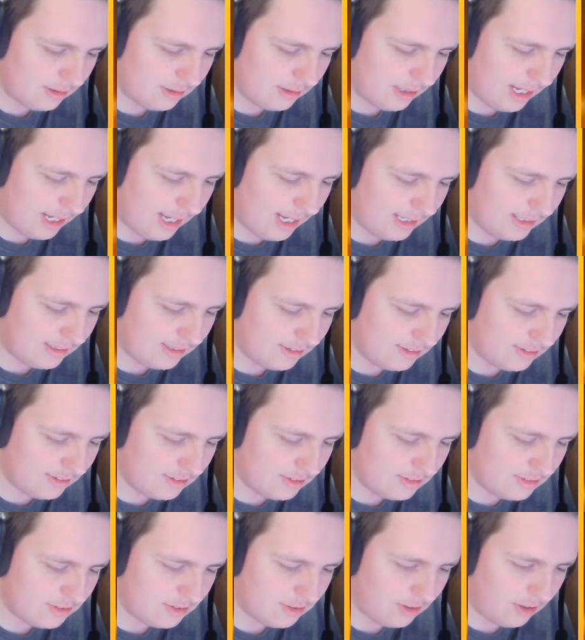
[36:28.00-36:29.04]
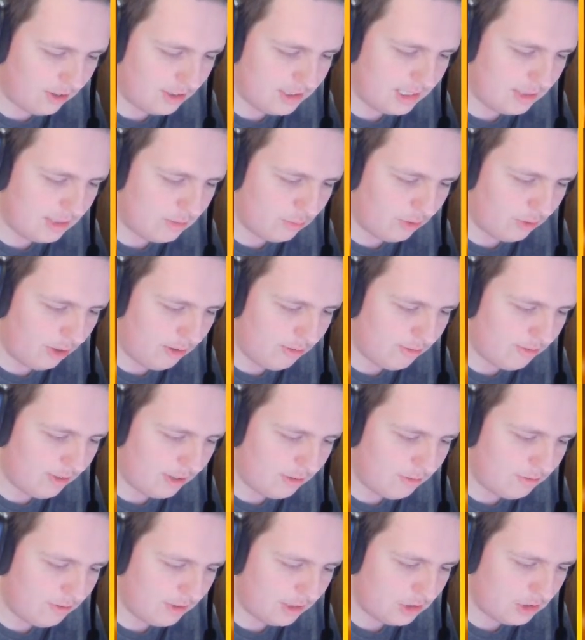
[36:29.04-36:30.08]
And I didn't write fan
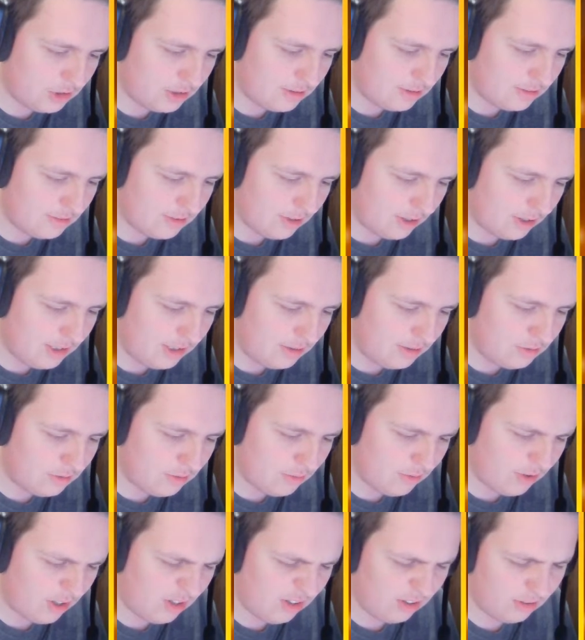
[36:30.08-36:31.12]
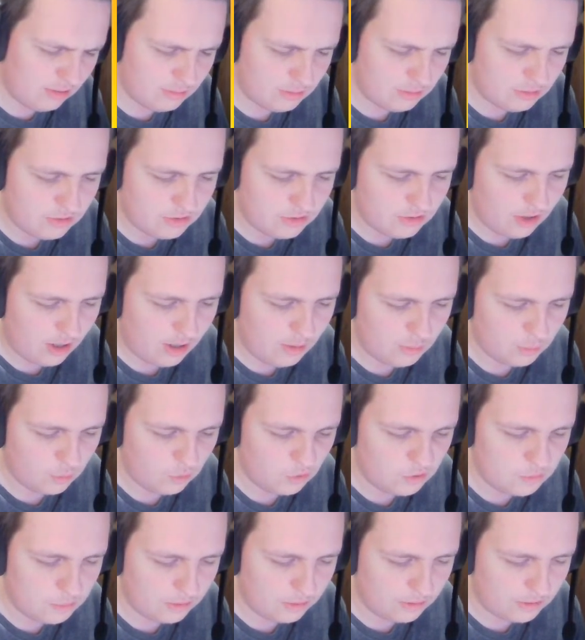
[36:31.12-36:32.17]
fictions. I used to write, like, Star
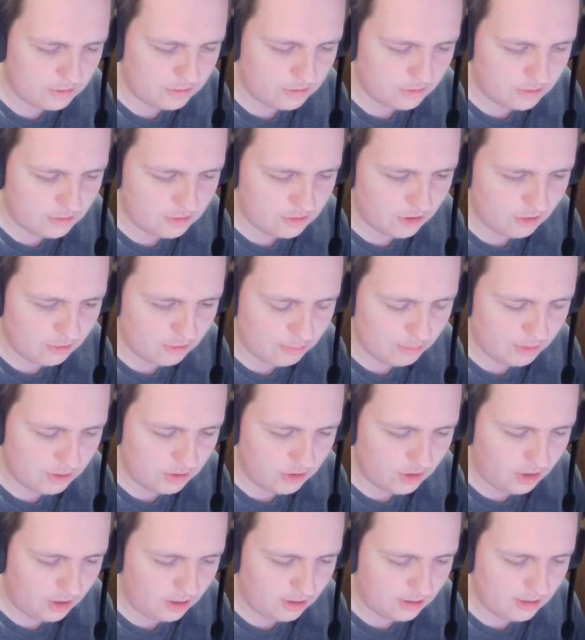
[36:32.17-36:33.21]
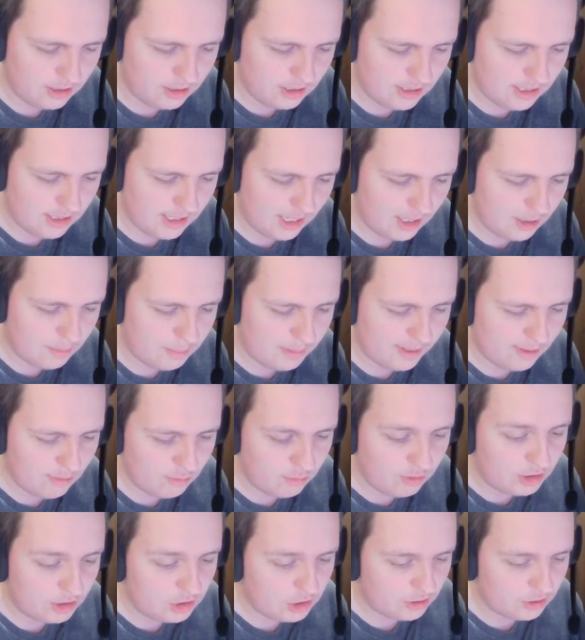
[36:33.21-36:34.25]
Wars books and stuff, but not... It'd be
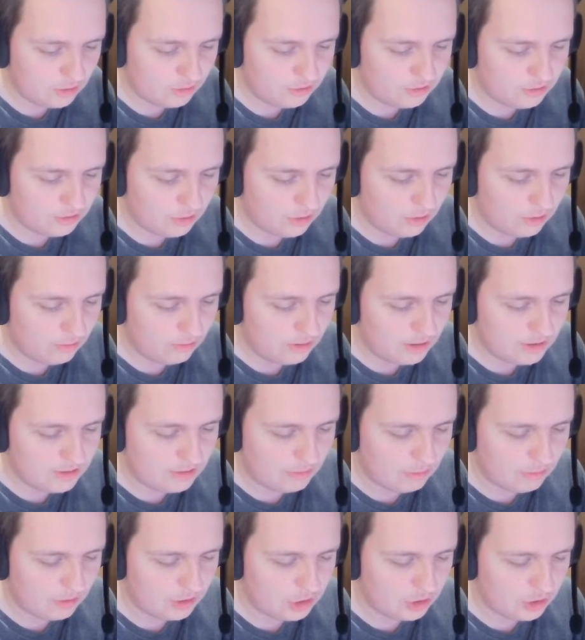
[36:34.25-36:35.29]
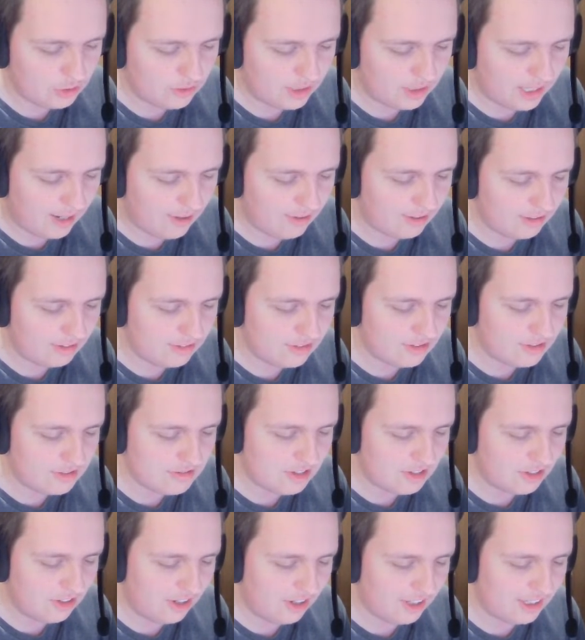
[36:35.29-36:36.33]
original stories, original characters,
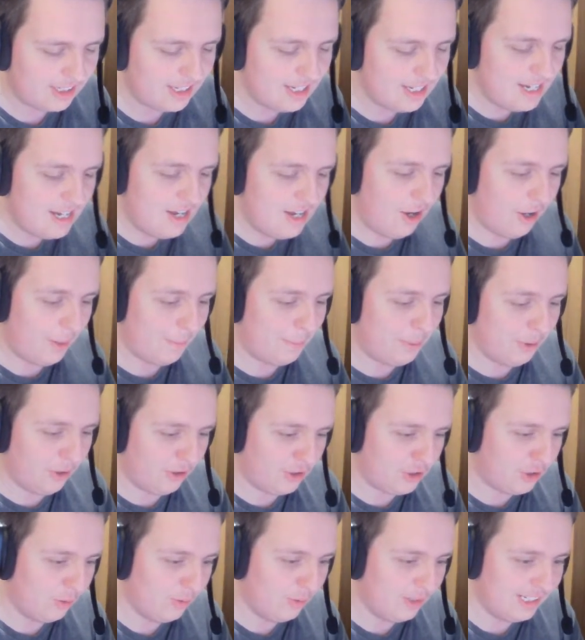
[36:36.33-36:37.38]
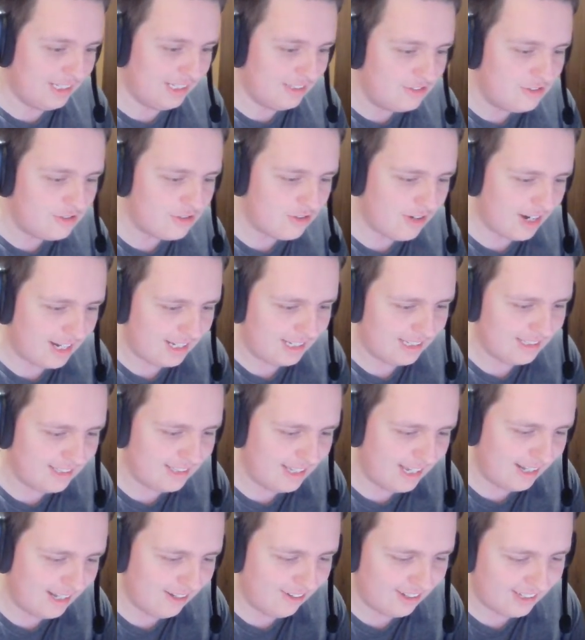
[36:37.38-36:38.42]
and, like, I put a cool Easter egg in
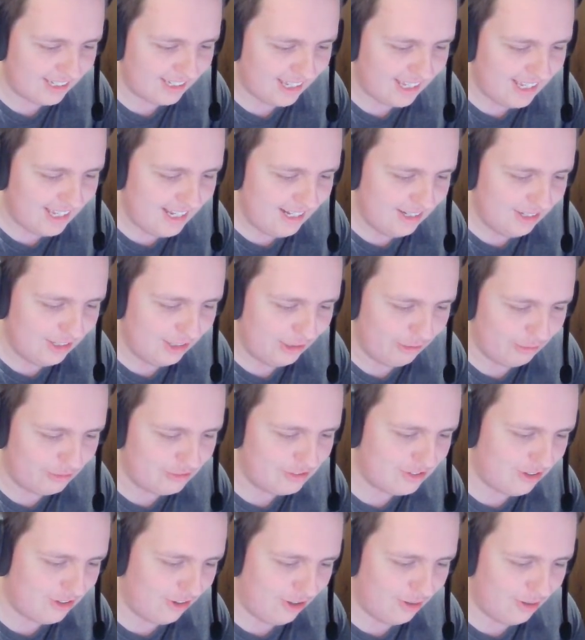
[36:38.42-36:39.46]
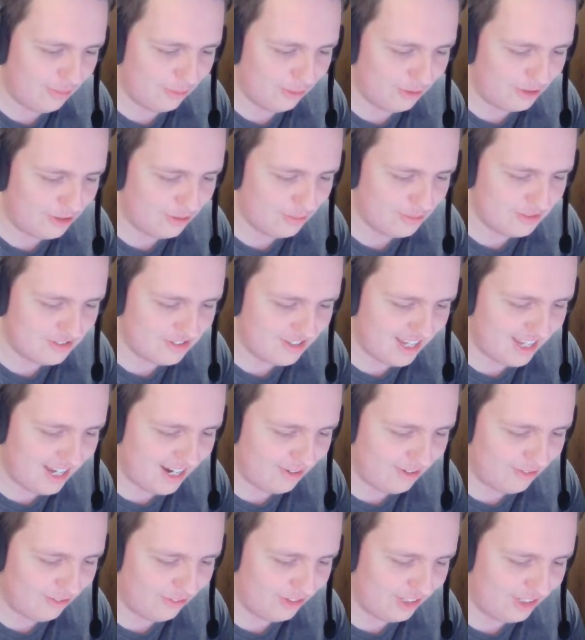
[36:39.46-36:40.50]
there, like Luke Skywalker was
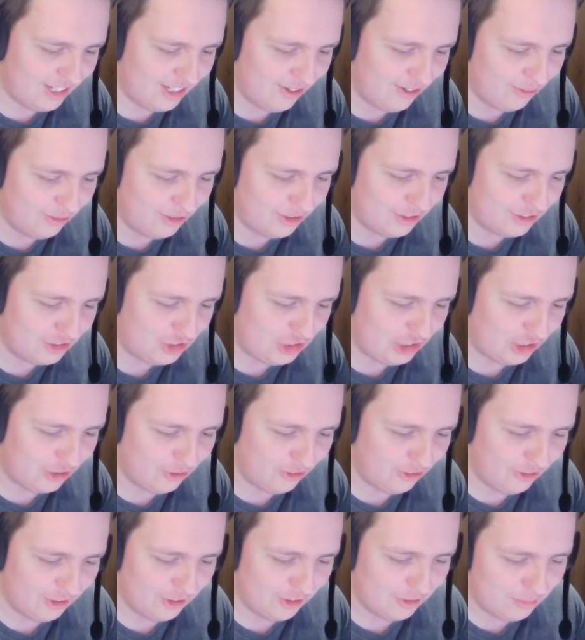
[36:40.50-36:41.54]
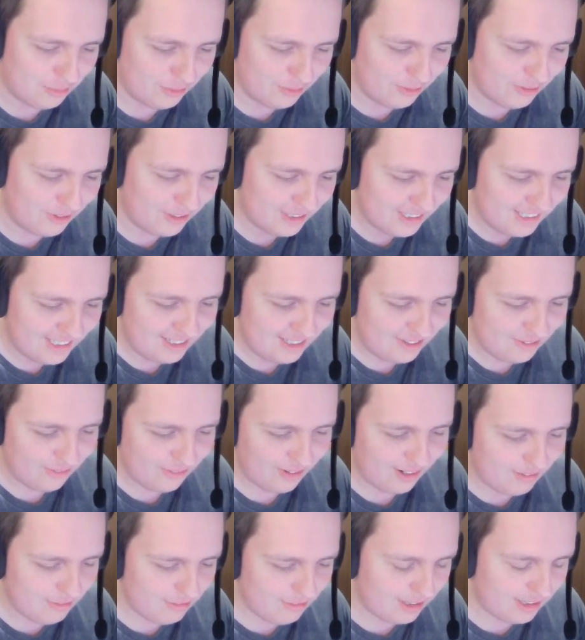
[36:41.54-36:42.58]
there, or Yoda showed up, or
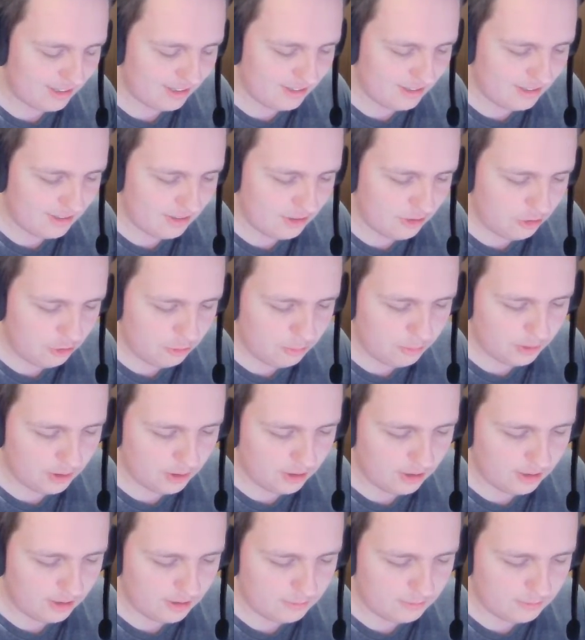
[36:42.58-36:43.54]
whatever. But